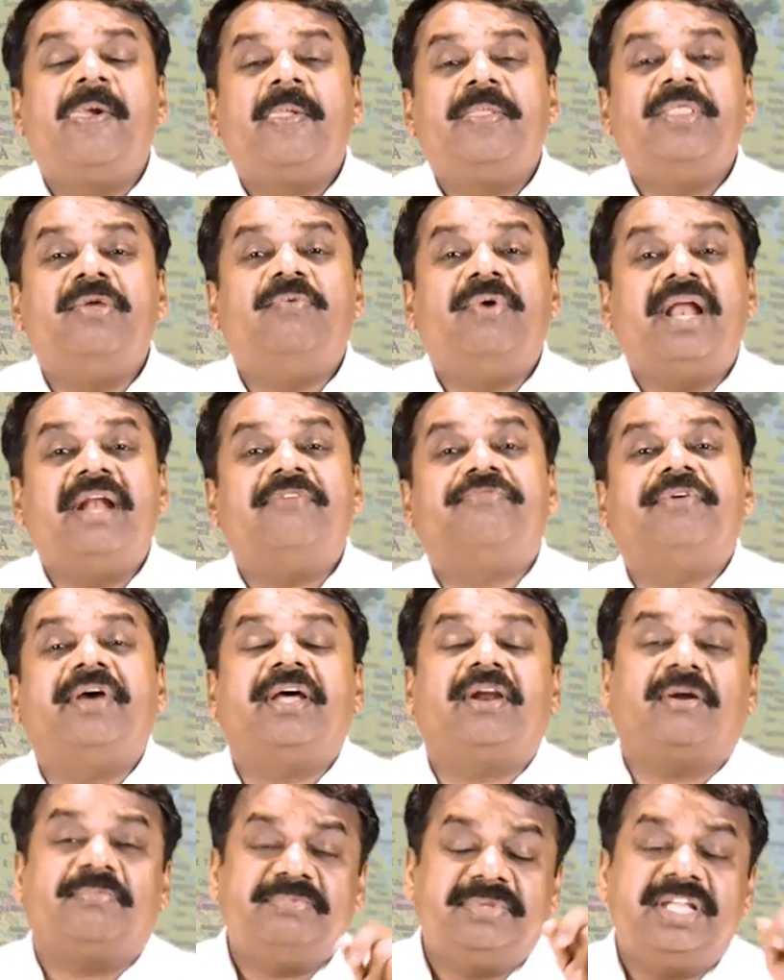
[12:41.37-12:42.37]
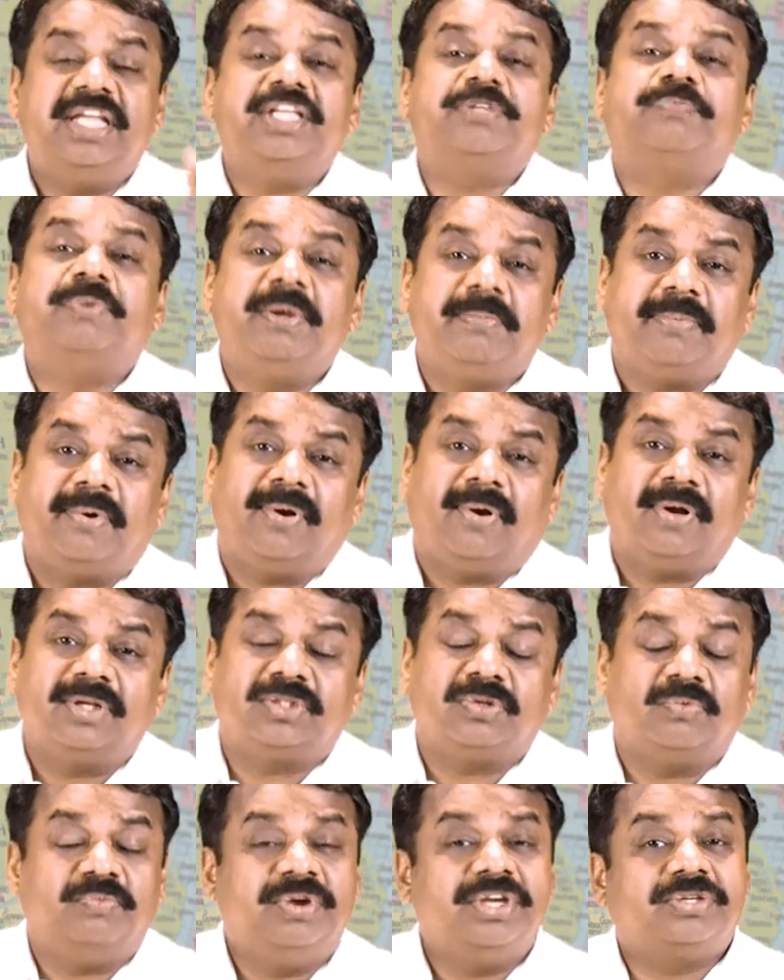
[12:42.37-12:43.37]
the welfare of these people
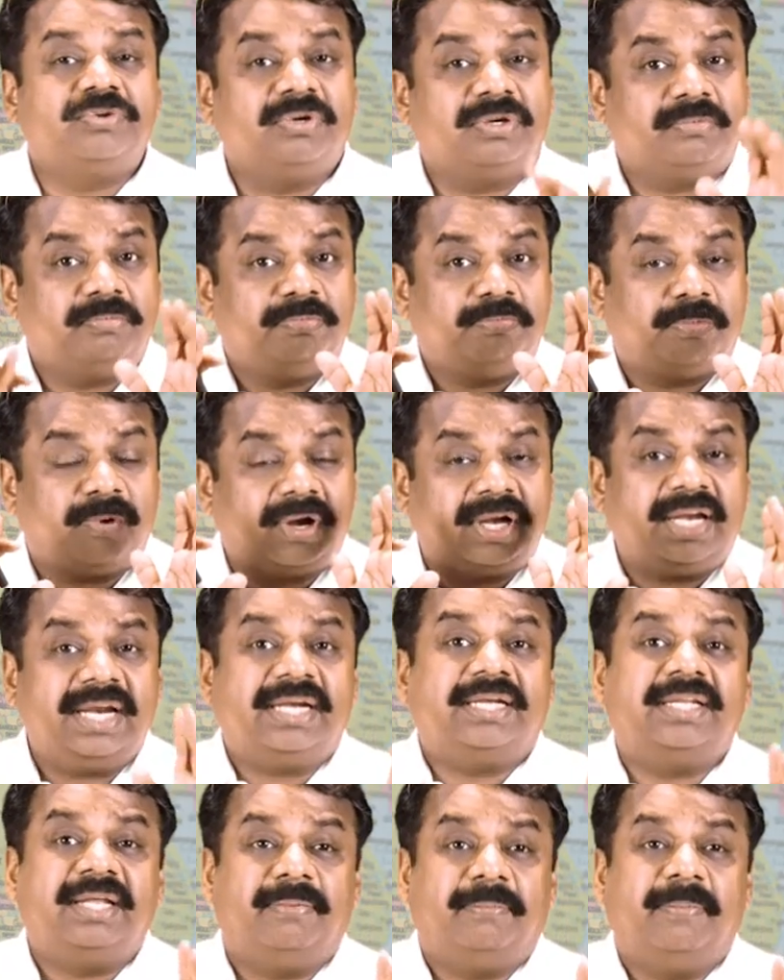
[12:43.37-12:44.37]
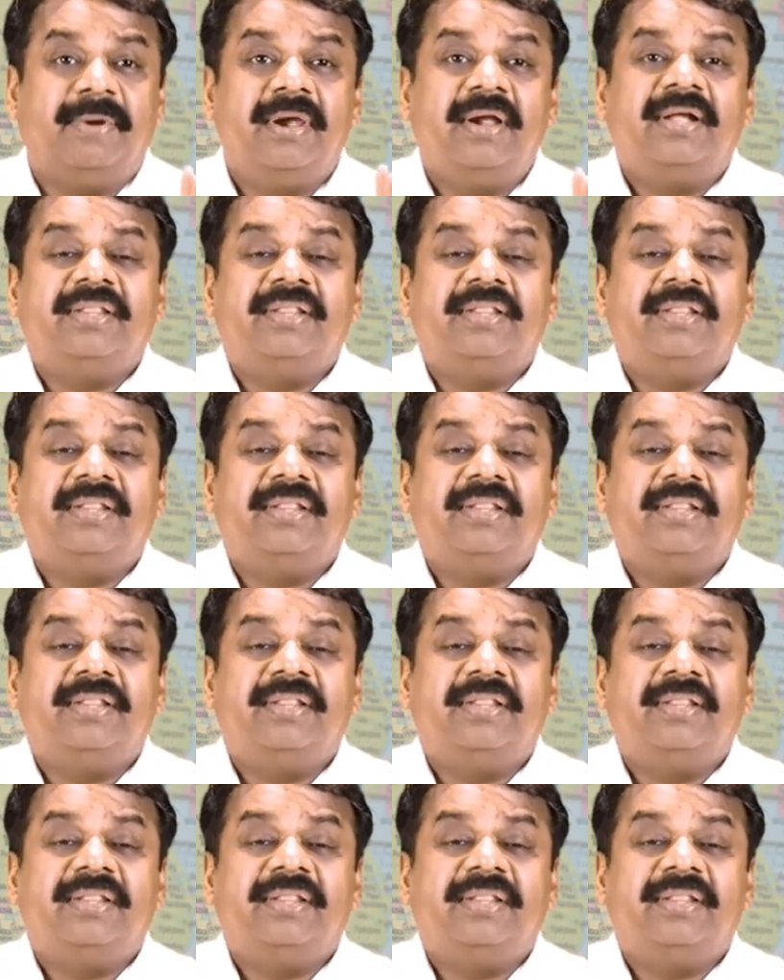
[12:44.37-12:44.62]
also. We should protect them.